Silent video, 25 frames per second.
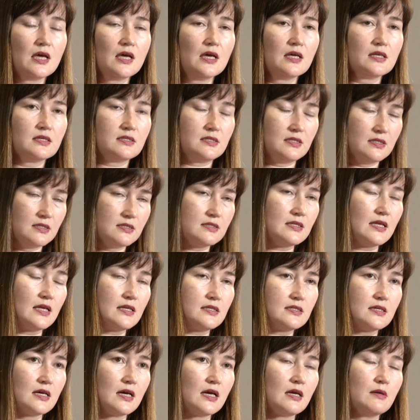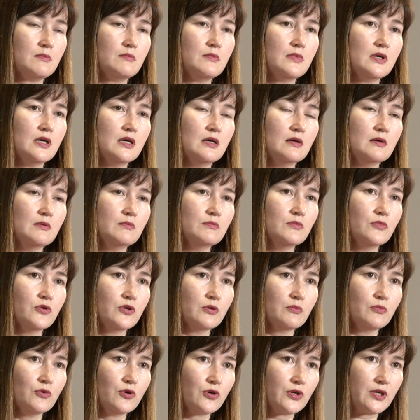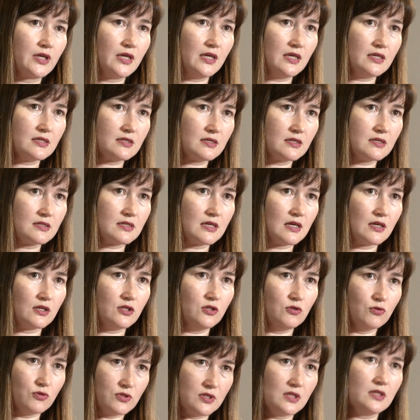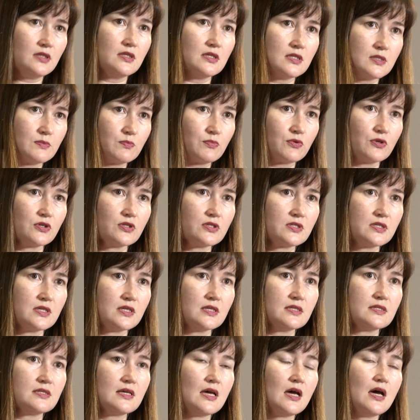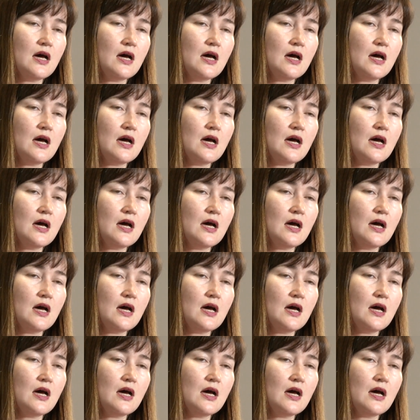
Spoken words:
Since that time, more and more cases are using this process.